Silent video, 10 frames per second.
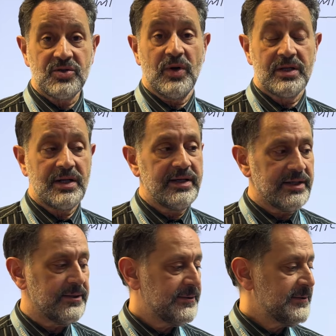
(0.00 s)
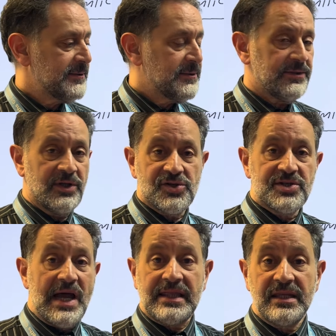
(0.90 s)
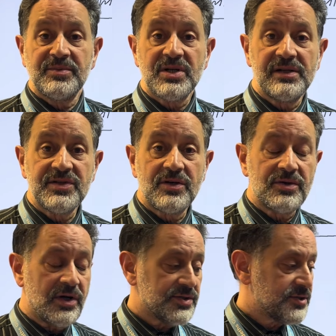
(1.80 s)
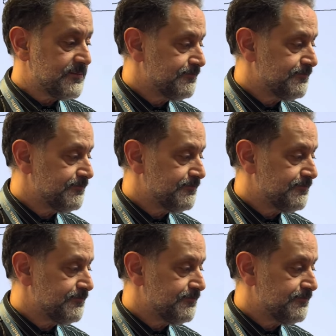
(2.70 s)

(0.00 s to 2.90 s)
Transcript: quite clear. They just add themselves across.